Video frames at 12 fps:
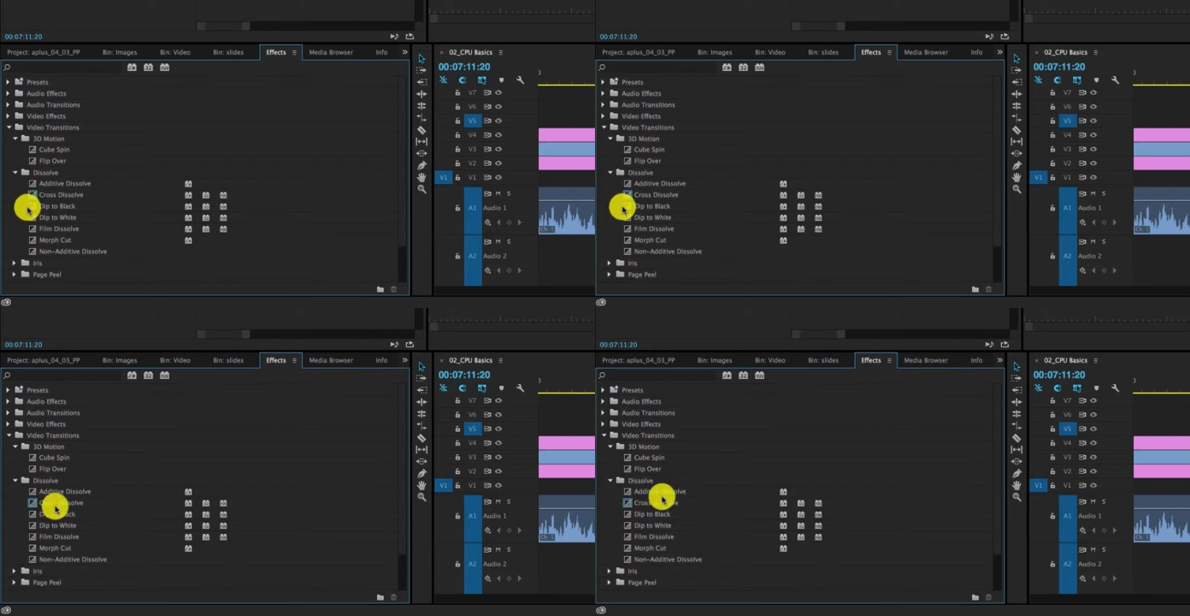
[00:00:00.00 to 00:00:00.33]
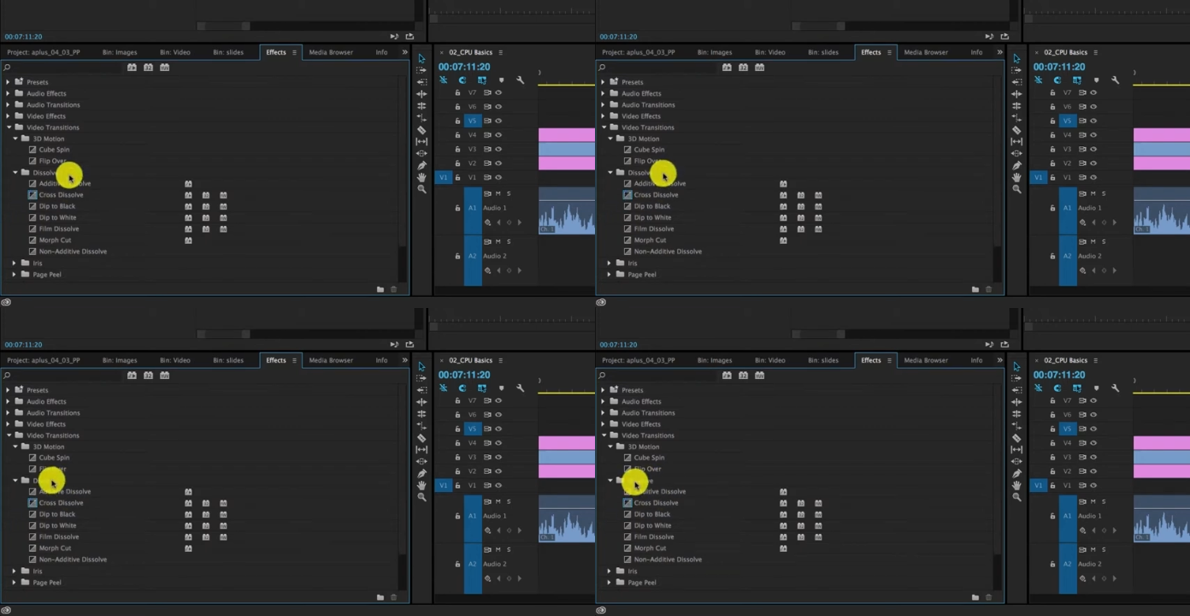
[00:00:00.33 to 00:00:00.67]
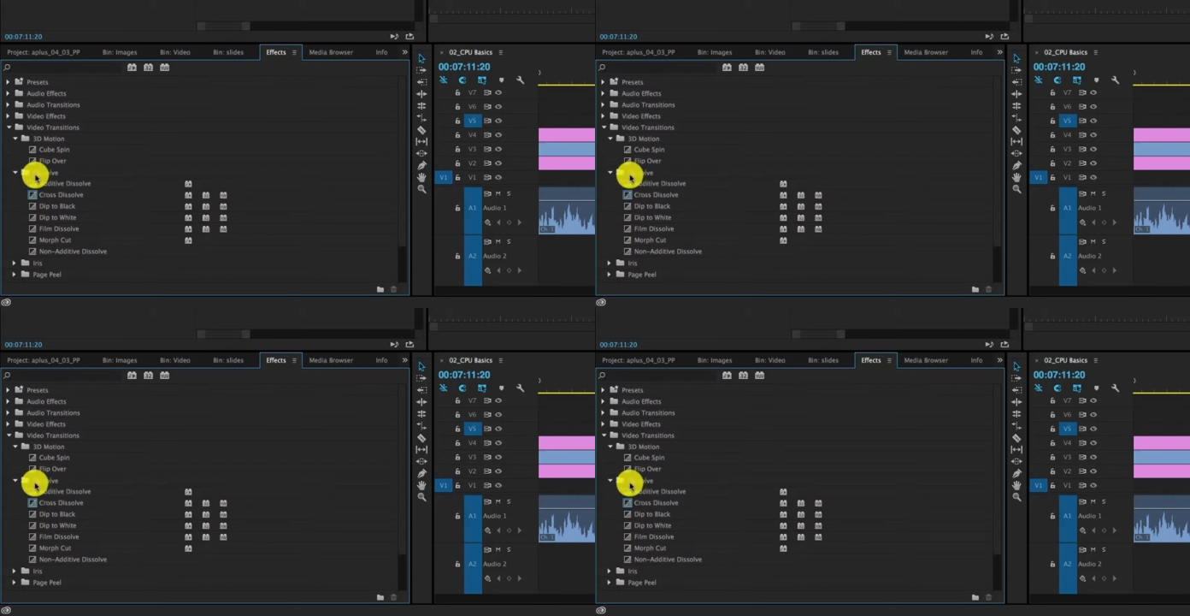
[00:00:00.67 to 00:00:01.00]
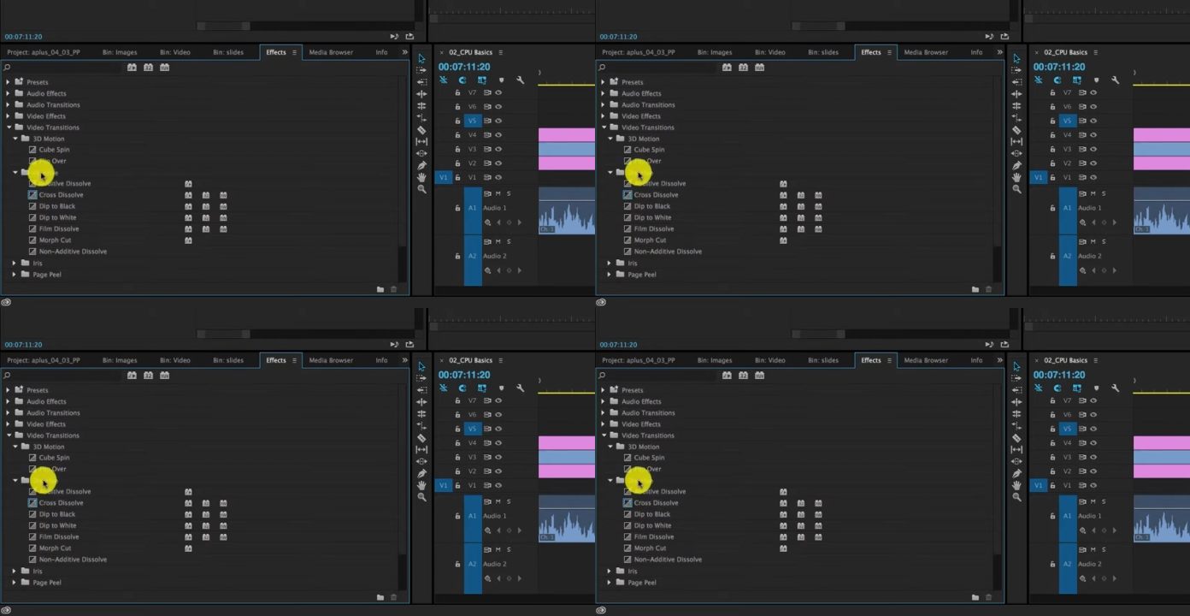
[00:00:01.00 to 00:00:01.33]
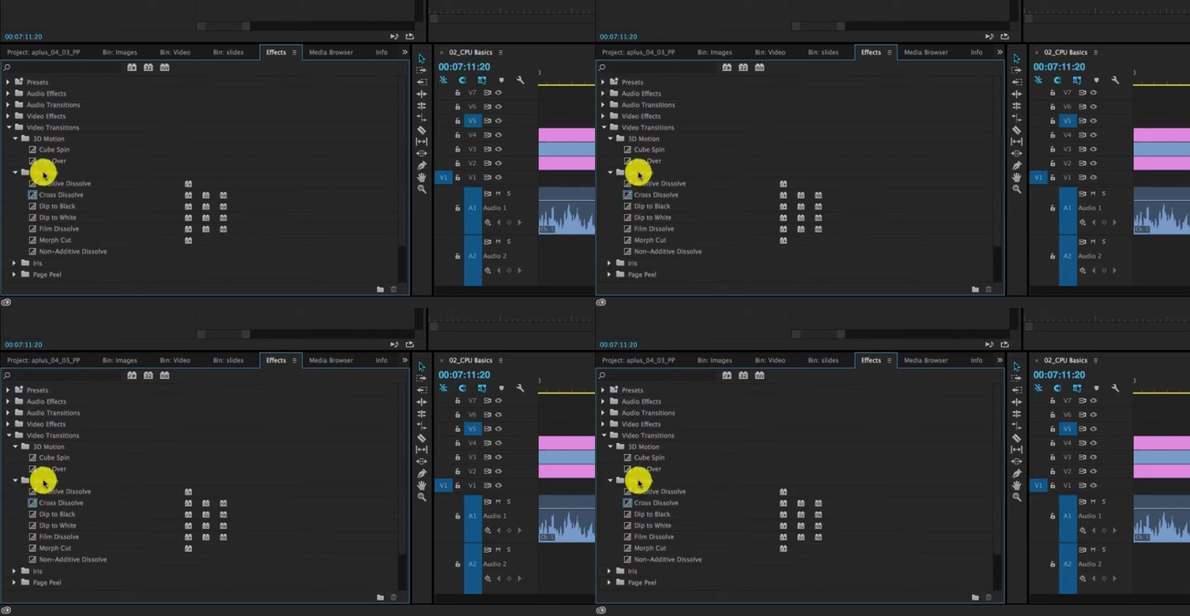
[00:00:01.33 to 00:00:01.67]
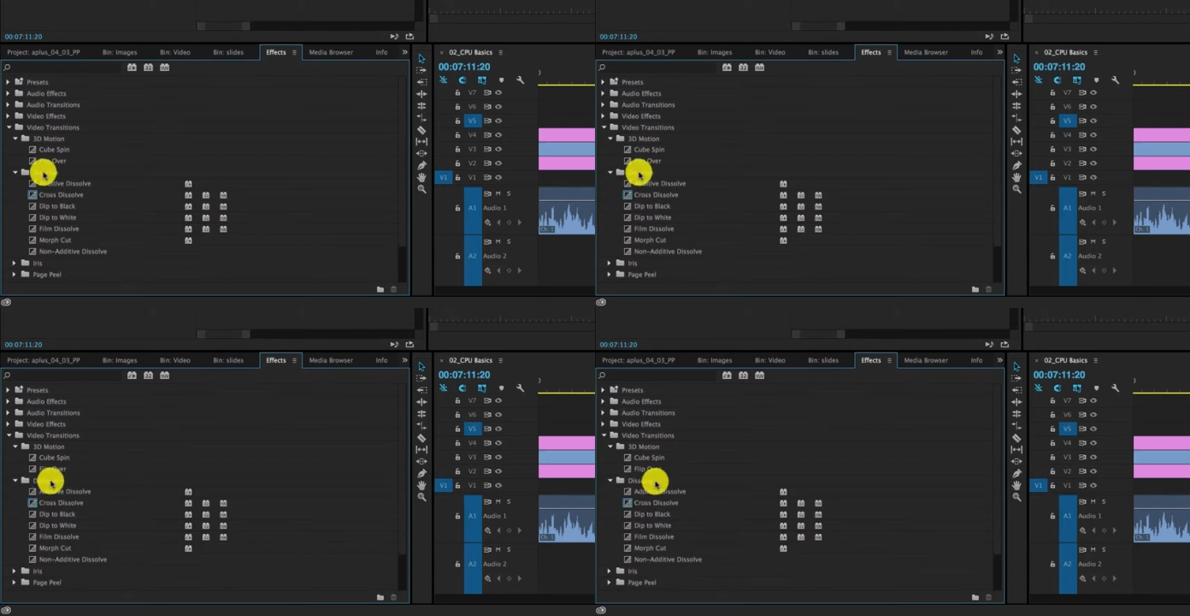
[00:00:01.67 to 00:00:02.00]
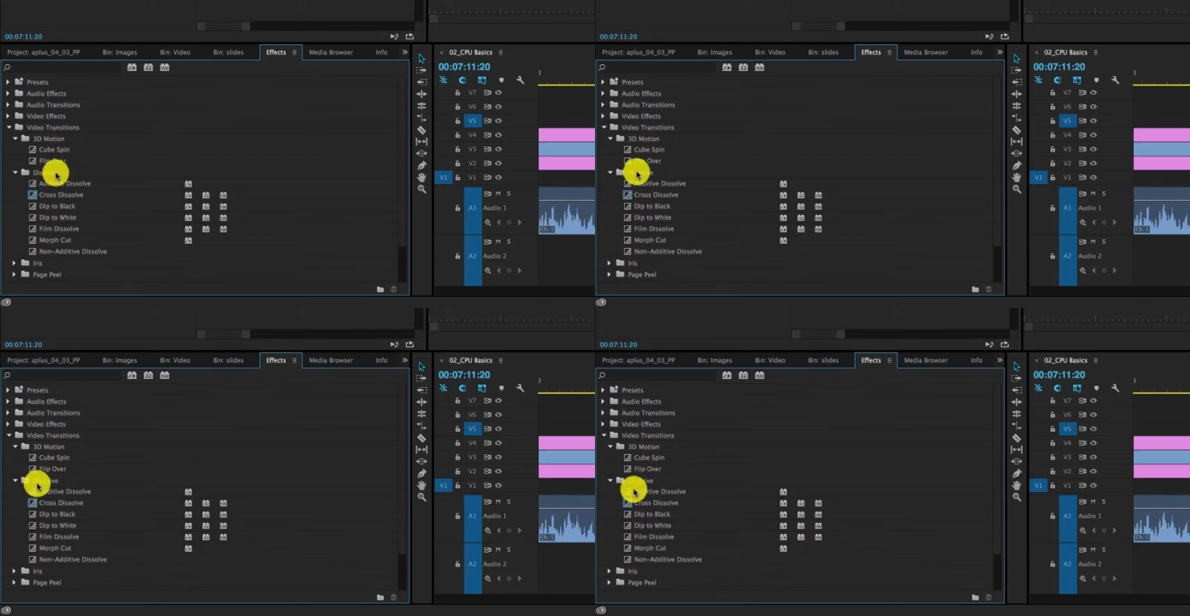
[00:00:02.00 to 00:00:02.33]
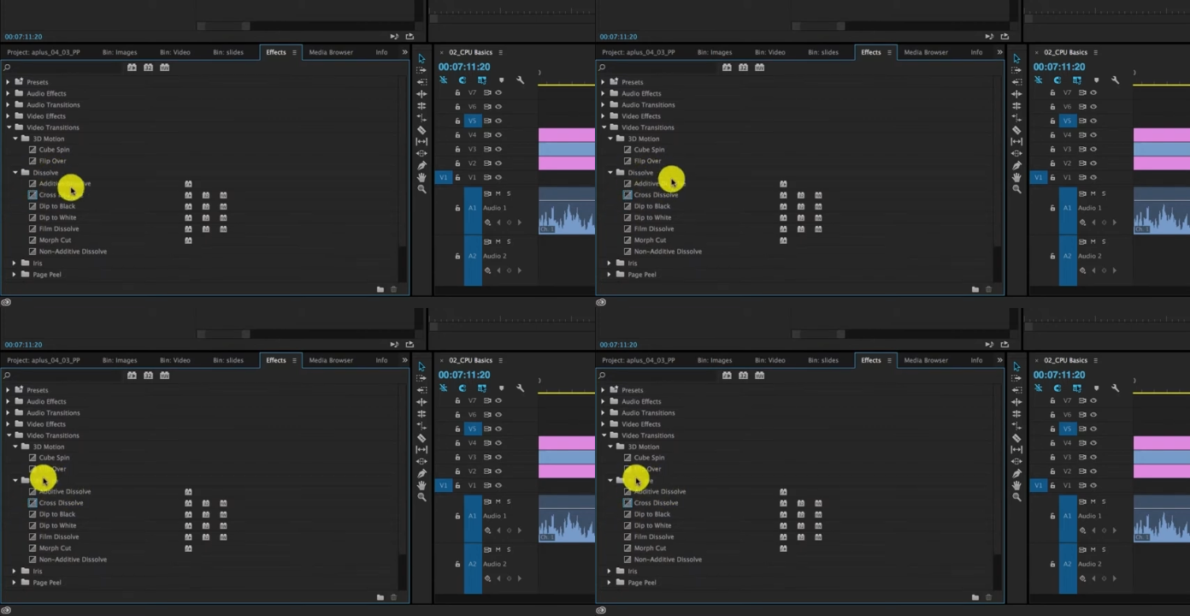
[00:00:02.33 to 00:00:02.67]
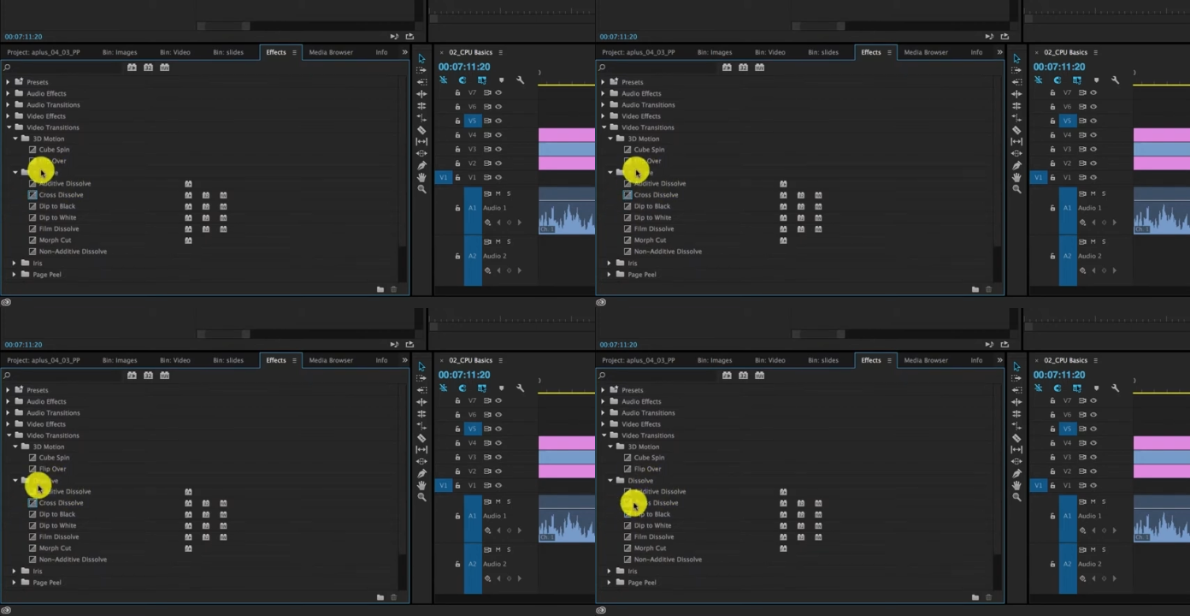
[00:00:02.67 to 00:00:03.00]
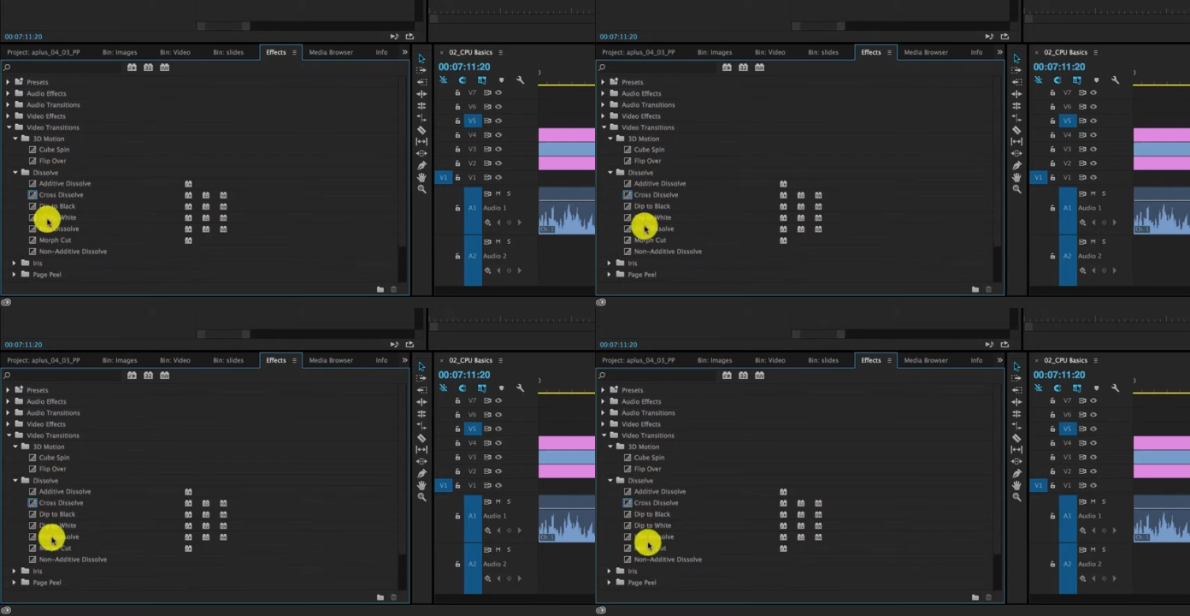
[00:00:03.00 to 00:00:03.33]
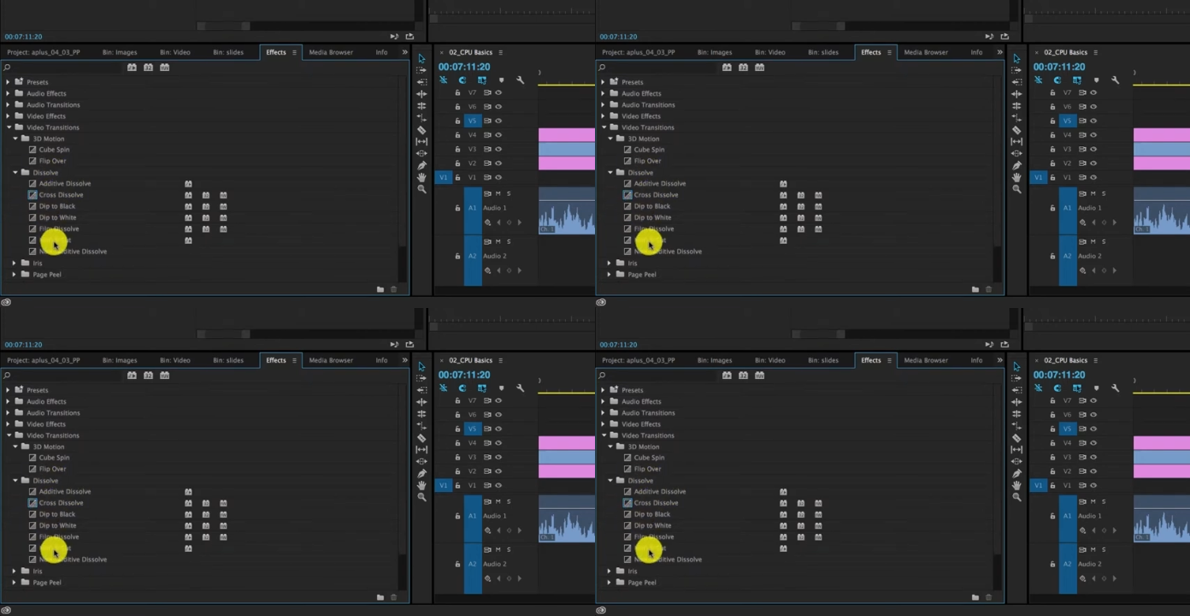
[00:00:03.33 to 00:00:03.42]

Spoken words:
(no speaker visible)